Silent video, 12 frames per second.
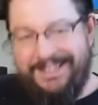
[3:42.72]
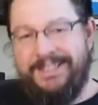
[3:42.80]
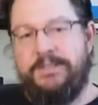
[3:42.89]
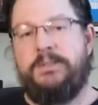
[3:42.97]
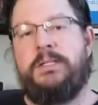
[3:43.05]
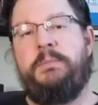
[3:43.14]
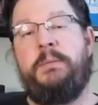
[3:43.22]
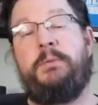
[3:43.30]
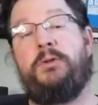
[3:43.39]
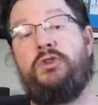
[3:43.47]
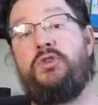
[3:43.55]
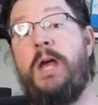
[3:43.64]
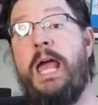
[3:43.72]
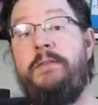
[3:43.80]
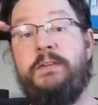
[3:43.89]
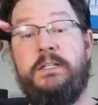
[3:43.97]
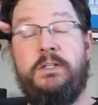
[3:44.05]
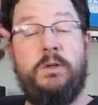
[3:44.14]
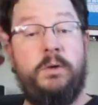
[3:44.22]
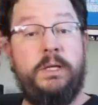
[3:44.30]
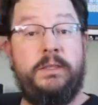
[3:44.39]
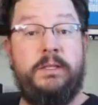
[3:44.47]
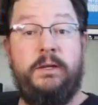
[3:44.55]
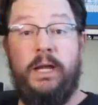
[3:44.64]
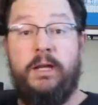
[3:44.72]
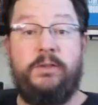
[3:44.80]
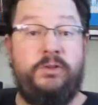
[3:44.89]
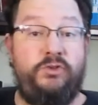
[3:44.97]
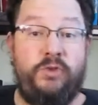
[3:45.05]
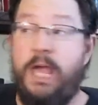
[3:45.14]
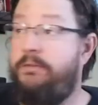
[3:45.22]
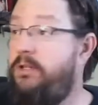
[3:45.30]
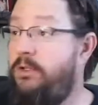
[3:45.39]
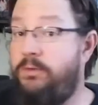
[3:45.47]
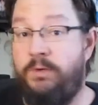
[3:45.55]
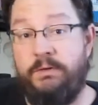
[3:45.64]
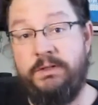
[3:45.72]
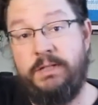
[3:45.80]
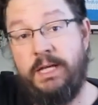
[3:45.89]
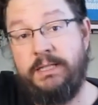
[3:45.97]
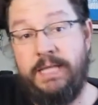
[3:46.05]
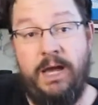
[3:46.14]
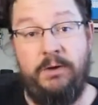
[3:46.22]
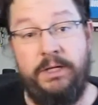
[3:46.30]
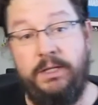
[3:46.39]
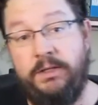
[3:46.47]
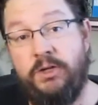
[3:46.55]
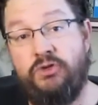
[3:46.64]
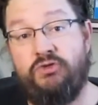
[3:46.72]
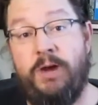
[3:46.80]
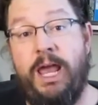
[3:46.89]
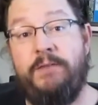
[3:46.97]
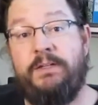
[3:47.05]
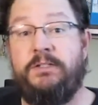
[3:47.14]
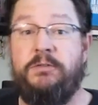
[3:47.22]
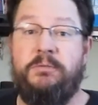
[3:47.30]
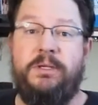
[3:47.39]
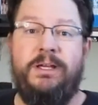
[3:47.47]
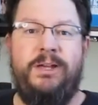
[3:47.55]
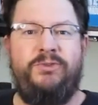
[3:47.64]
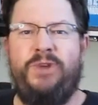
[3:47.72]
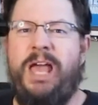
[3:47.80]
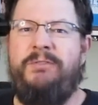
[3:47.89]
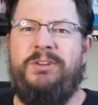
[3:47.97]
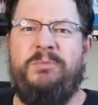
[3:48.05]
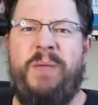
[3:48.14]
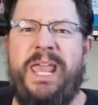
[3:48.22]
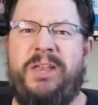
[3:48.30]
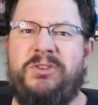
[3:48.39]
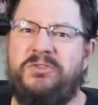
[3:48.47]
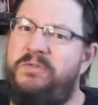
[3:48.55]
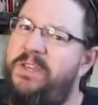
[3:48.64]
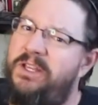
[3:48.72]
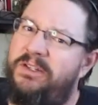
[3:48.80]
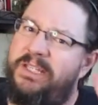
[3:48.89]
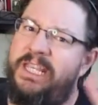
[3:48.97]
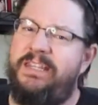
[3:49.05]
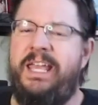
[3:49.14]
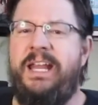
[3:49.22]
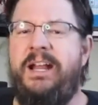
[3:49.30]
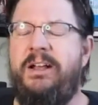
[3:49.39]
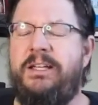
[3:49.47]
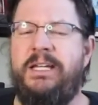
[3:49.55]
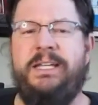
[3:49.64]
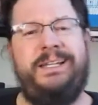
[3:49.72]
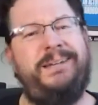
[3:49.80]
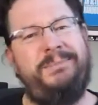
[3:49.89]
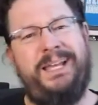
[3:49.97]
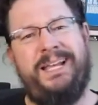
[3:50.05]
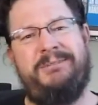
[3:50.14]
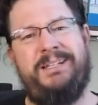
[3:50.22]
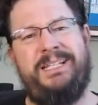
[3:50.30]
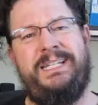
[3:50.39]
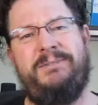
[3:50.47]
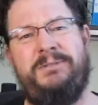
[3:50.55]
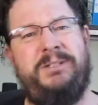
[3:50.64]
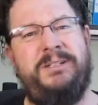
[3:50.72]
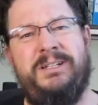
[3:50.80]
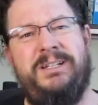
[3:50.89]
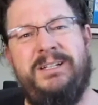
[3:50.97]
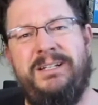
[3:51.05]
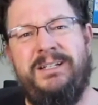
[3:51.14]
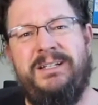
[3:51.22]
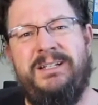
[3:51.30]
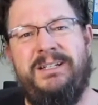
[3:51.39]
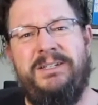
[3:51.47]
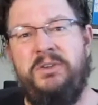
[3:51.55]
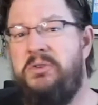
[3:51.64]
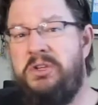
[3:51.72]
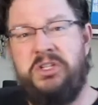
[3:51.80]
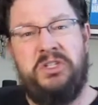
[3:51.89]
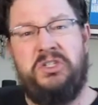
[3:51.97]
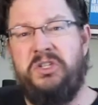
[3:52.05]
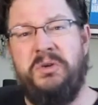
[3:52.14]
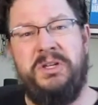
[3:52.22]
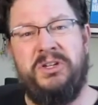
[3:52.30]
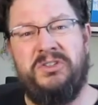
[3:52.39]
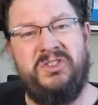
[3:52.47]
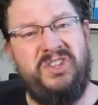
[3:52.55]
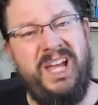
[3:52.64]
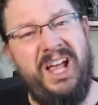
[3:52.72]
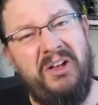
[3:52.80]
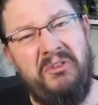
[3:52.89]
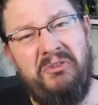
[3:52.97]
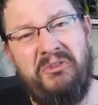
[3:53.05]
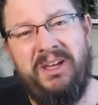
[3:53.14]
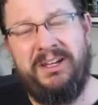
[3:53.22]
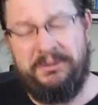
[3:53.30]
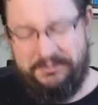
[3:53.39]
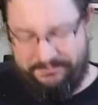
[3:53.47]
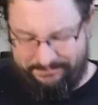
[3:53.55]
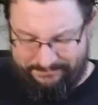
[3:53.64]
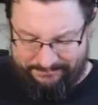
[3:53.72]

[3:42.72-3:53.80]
So some people are driving to go get their haircut. They're driving to Riverside County. They're driving to Bakersfield to get their haircut. And I'm like, really? You could just do it yourself. I don't